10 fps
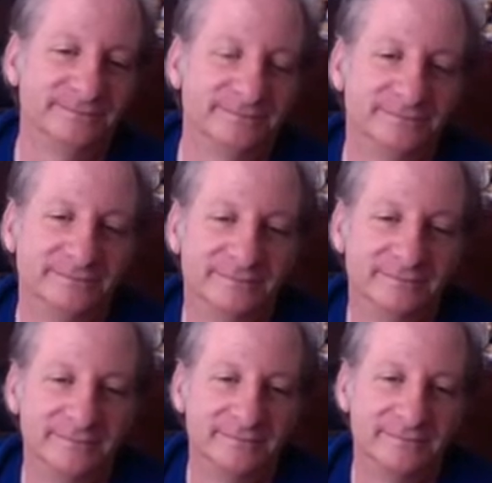
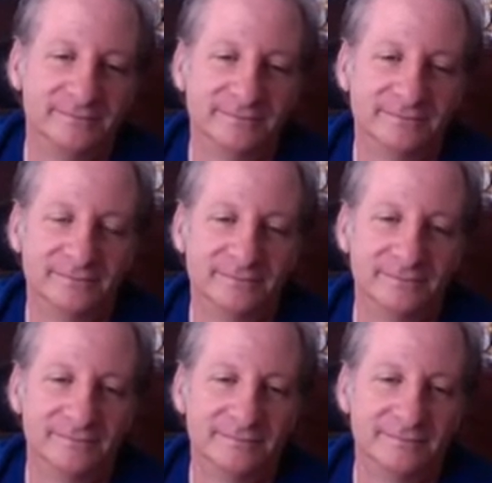
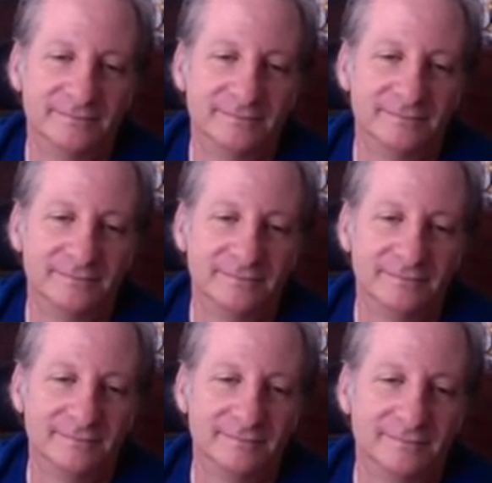
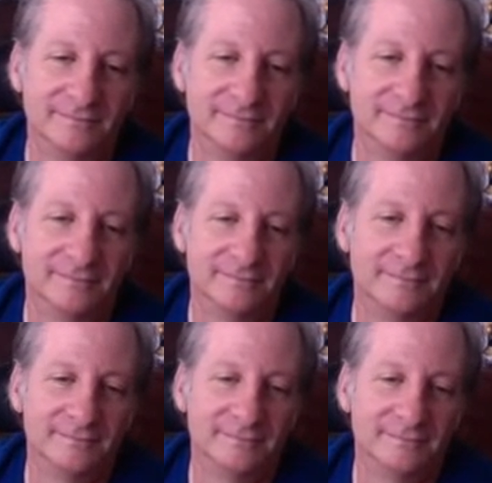
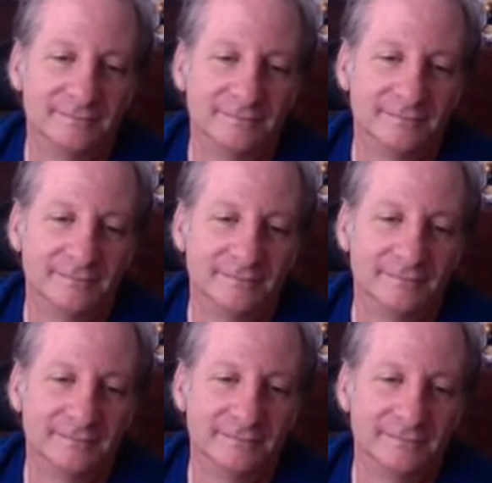
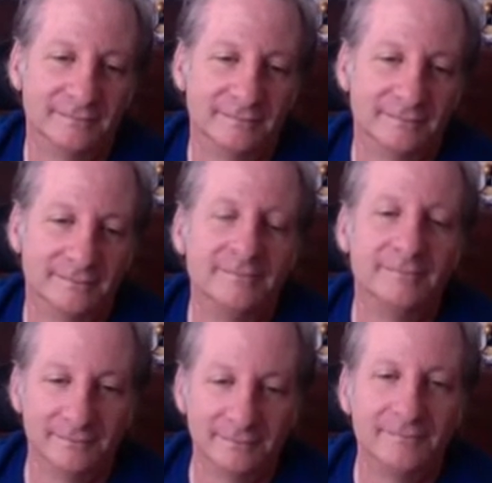
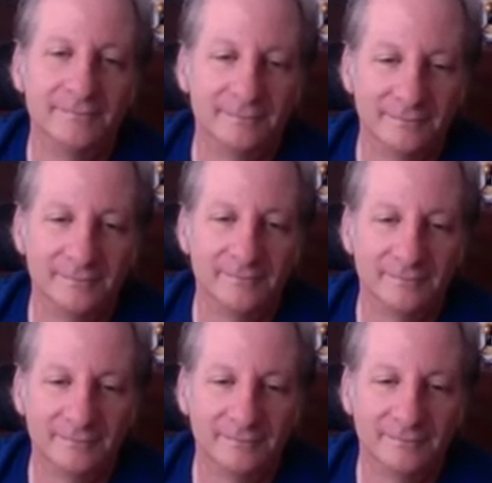
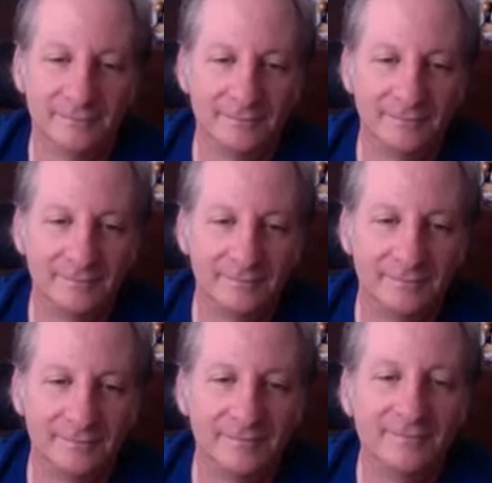
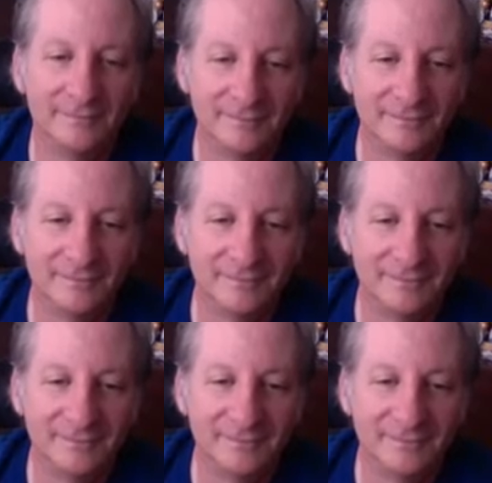No words are spoken by the person on screen.